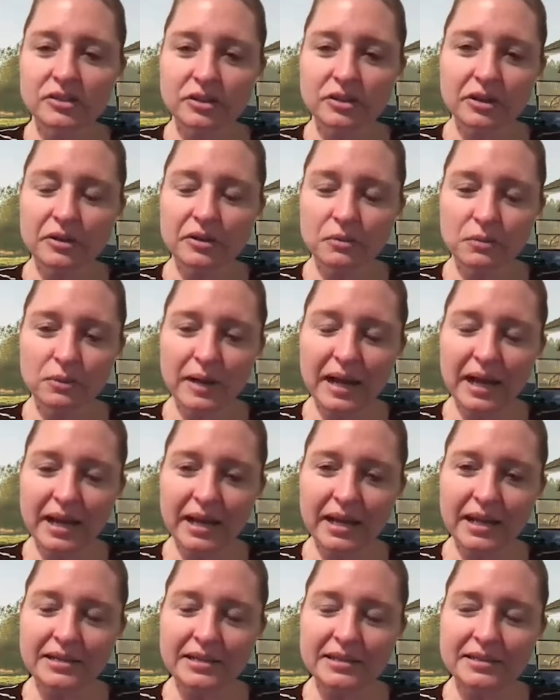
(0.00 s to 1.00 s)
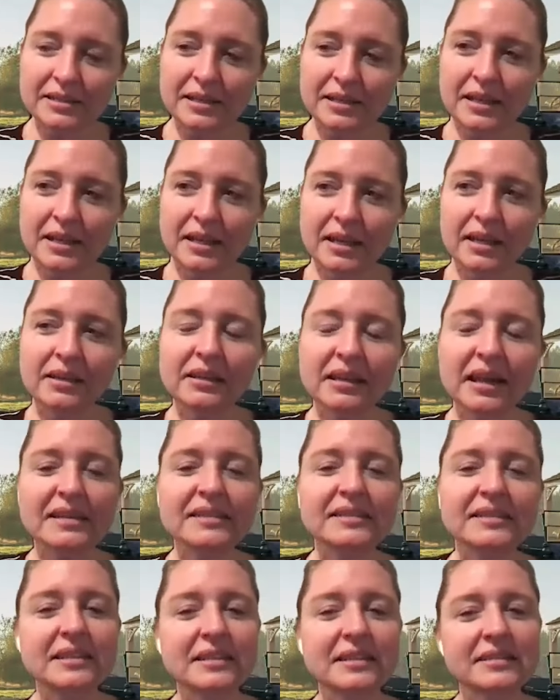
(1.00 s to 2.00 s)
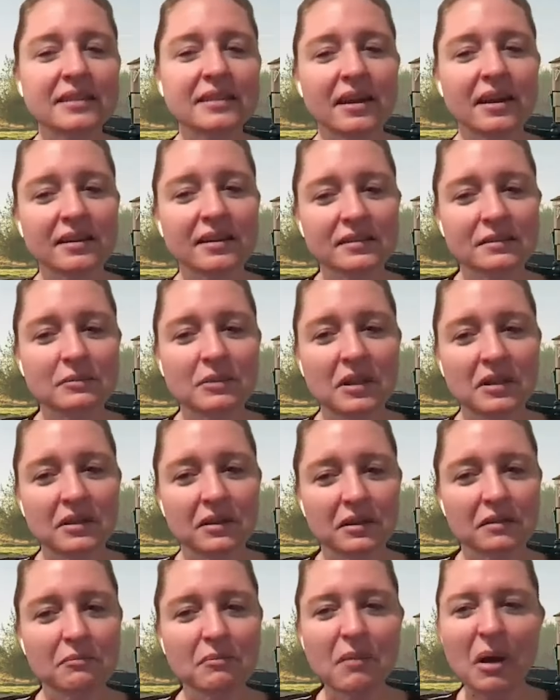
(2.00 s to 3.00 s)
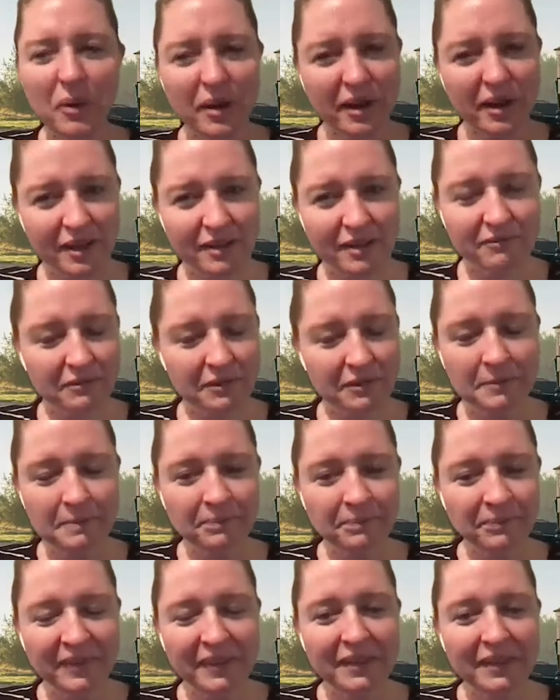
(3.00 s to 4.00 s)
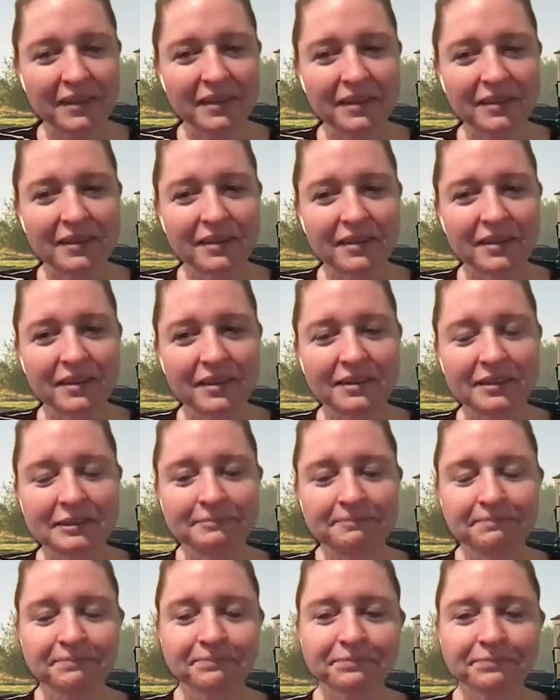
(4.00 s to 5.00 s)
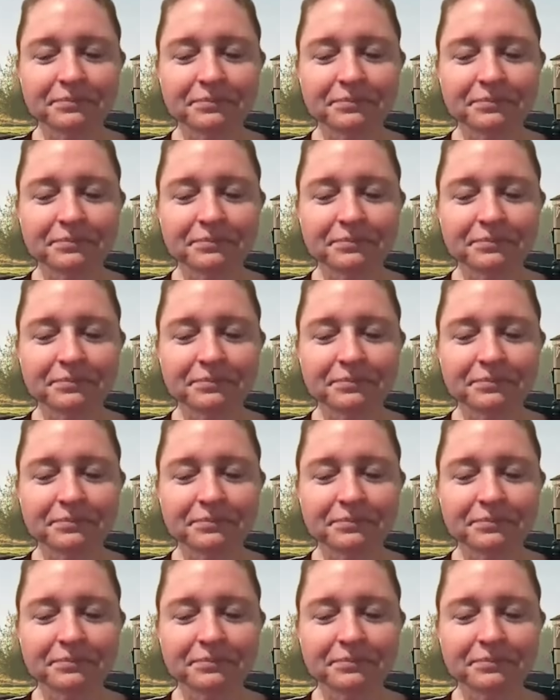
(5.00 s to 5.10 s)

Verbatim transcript: certain ways unless he's got some other motive? You know?